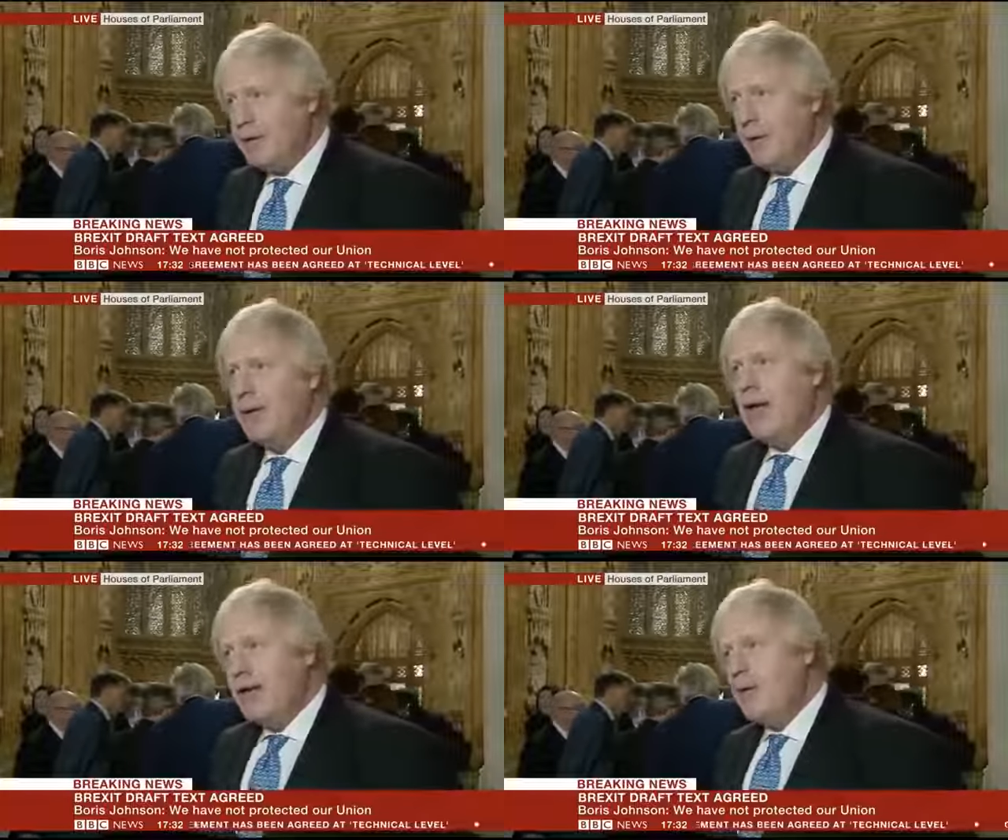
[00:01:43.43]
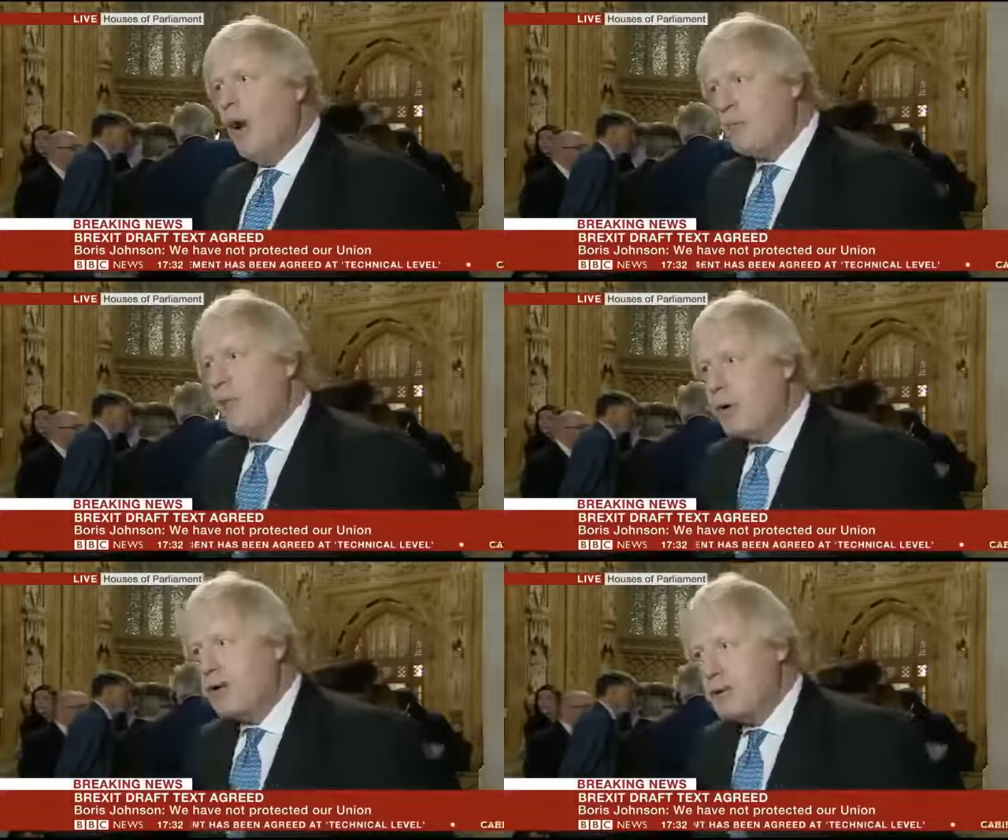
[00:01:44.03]
So if you
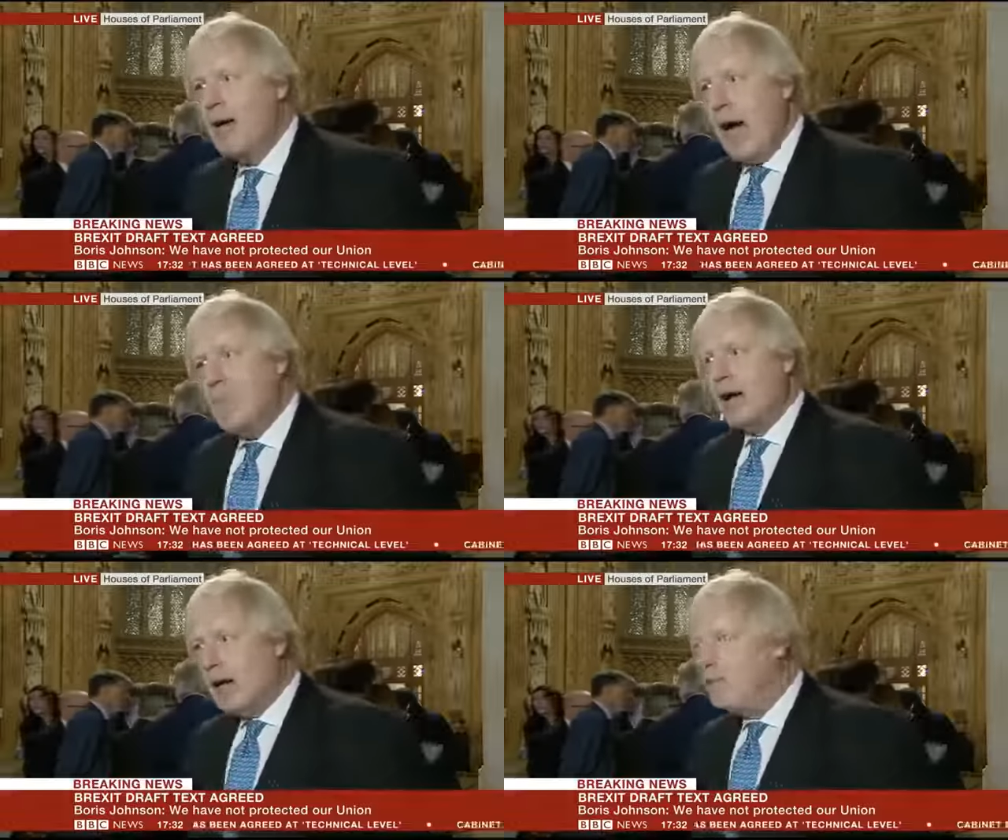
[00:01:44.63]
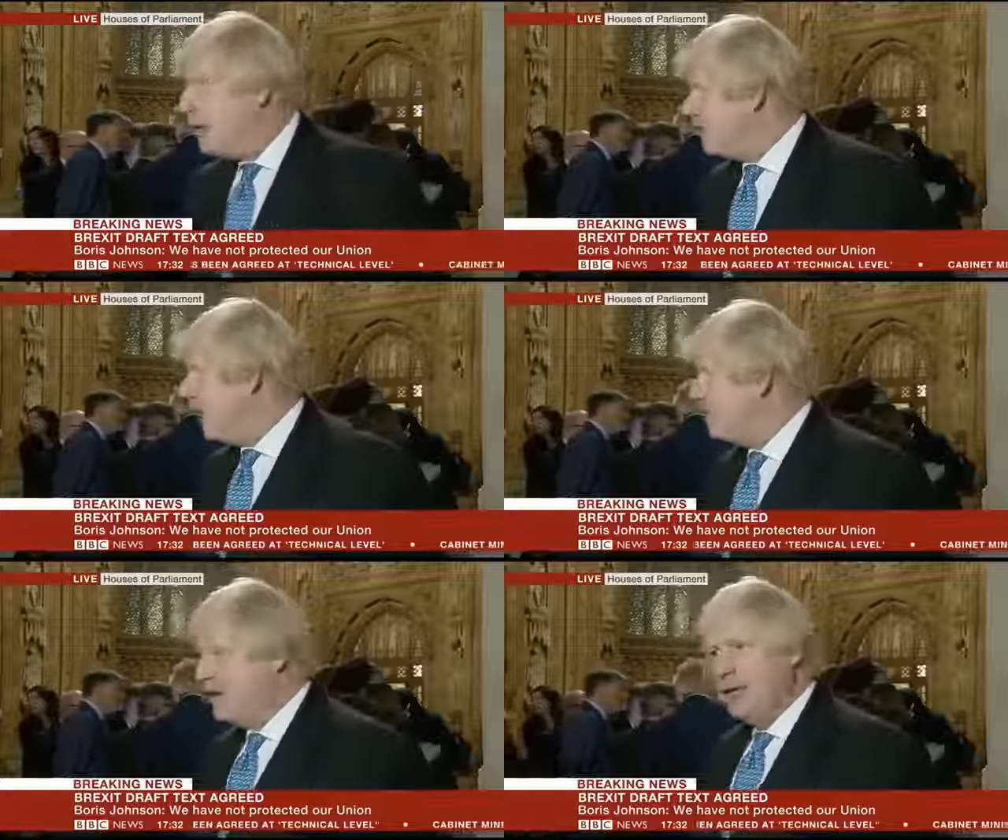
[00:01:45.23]
ask my question, am I going to vote
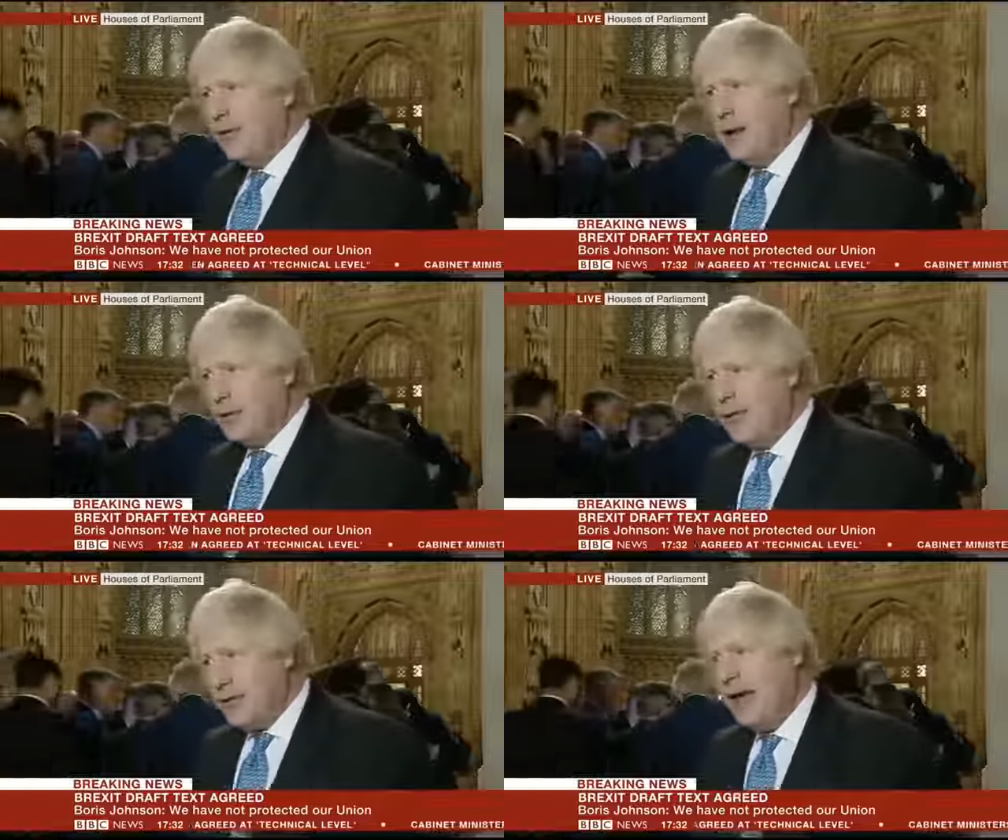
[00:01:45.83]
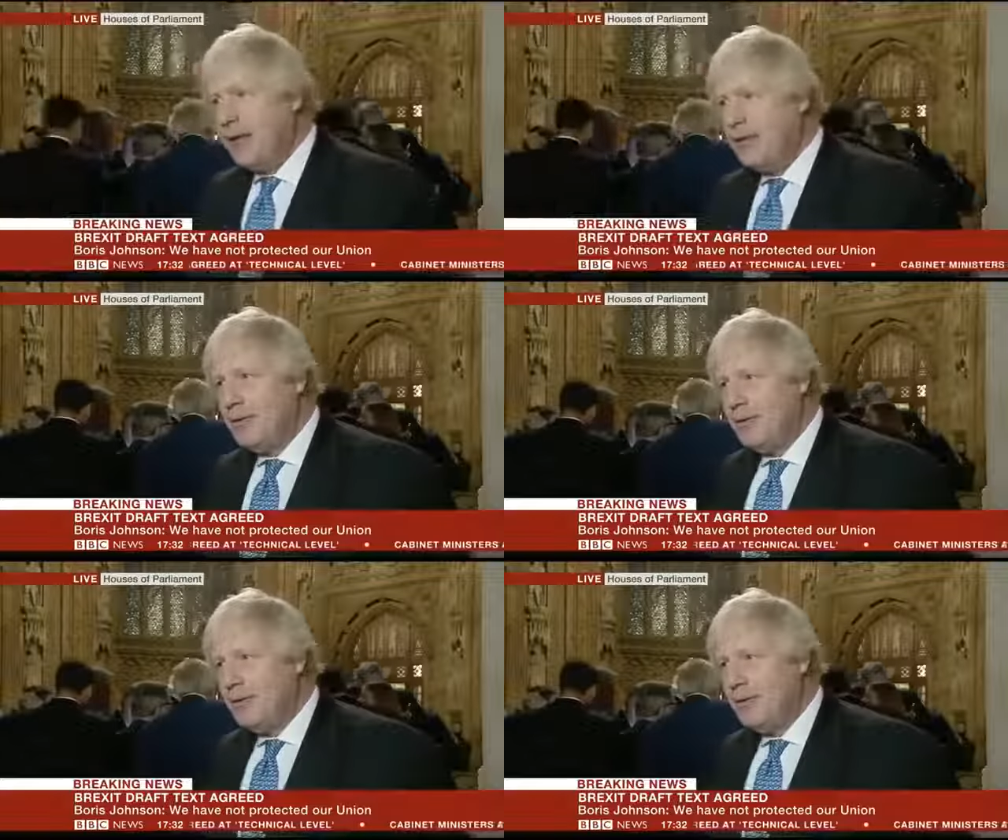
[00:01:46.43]
against it? The answer is yes.